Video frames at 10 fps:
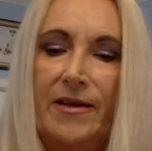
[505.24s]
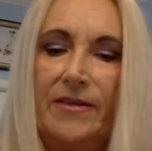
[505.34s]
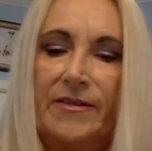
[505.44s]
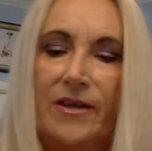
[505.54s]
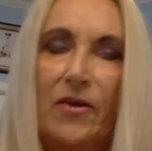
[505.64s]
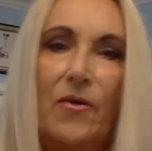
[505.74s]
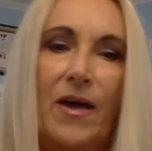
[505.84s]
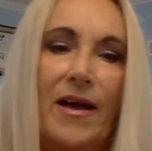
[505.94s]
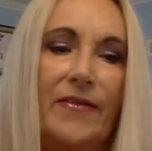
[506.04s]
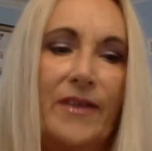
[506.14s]
So I
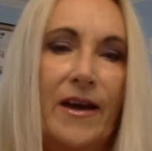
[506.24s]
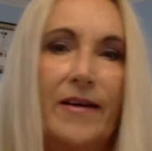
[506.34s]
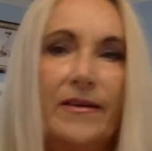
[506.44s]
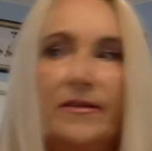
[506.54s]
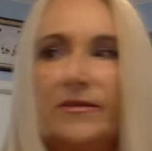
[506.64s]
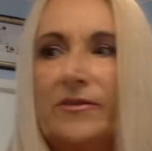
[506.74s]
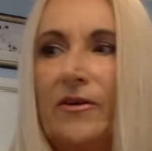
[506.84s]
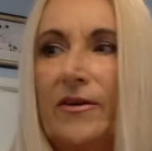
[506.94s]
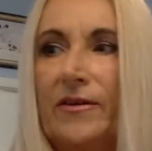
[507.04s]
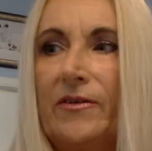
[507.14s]
have kind of
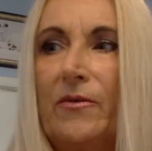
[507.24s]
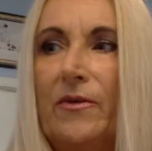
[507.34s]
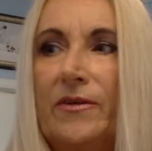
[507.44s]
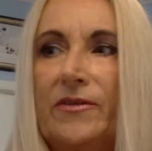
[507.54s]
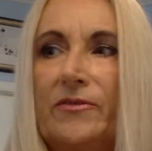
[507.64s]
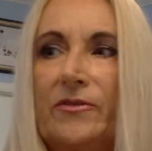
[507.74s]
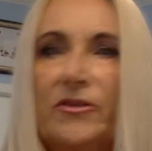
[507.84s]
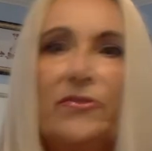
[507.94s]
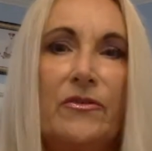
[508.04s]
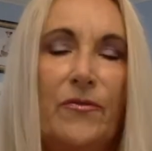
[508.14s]
started going to a
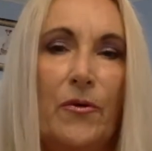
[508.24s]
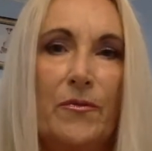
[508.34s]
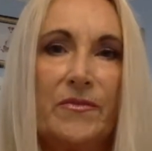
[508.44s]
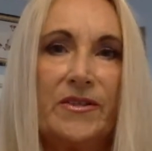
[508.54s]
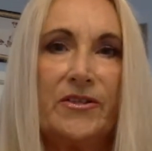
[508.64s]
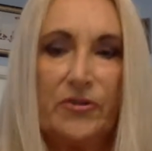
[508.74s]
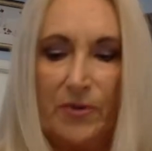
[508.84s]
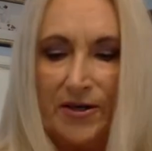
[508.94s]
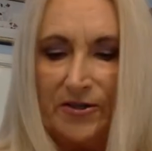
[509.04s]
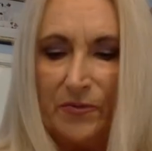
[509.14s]
uniform
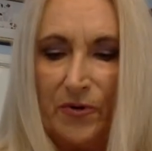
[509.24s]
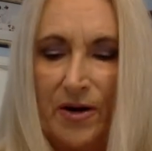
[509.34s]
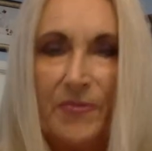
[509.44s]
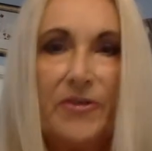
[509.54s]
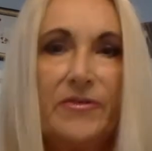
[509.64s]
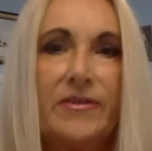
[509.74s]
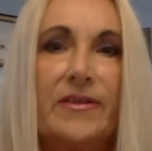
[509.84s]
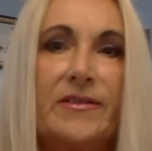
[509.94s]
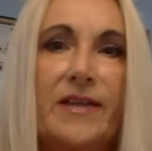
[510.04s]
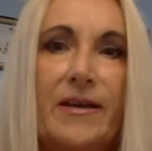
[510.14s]
situation where I'm using
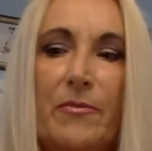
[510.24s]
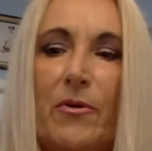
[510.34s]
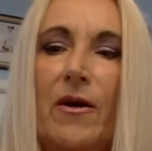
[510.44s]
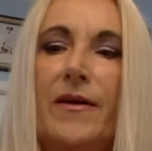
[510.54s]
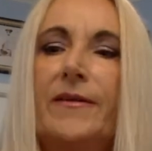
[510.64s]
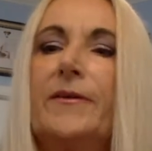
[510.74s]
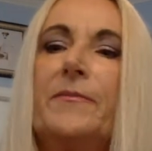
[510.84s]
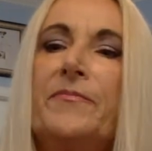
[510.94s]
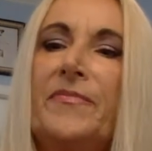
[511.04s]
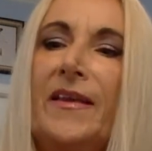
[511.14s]
the same product.
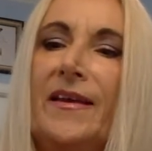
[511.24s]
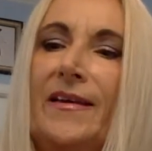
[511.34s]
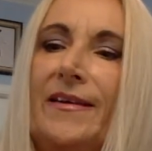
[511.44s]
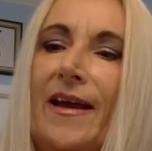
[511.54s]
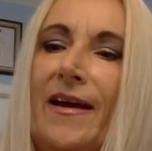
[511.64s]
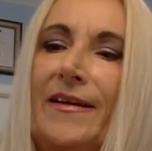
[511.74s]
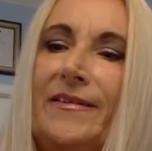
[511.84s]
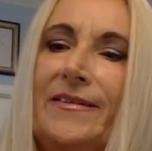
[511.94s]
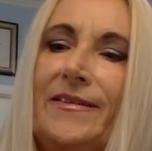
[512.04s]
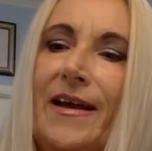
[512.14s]
Now
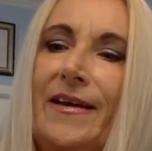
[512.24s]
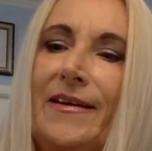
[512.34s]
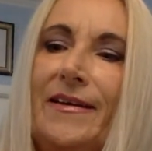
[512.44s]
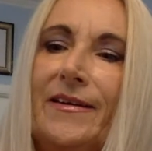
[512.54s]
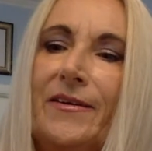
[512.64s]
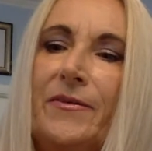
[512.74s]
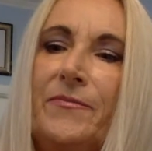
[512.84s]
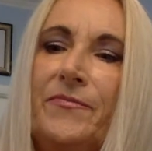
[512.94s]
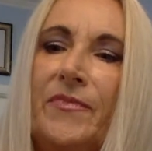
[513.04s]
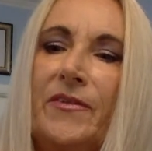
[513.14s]
inside here,
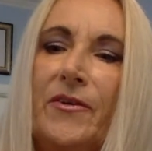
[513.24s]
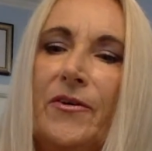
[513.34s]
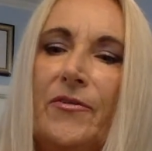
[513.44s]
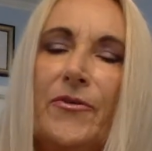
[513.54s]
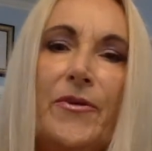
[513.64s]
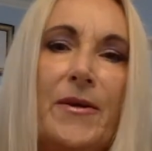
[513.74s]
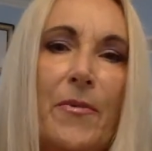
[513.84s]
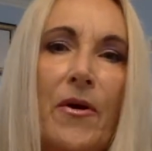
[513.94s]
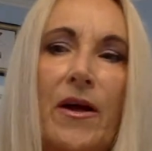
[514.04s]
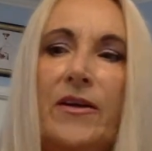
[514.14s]
there are 3
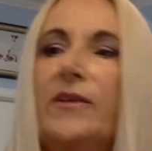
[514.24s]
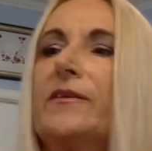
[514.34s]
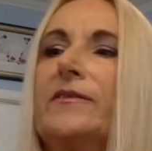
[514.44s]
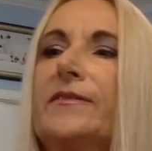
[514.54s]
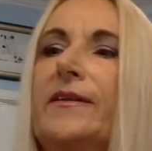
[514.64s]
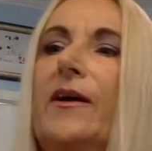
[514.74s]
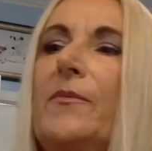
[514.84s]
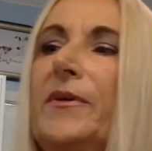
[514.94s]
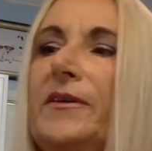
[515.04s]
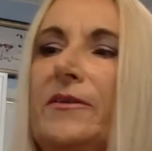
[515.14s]
products that I'll
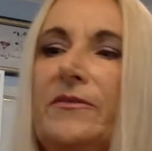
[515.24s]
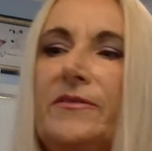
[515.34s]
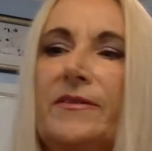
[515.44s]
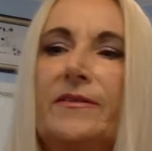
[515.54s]
be using.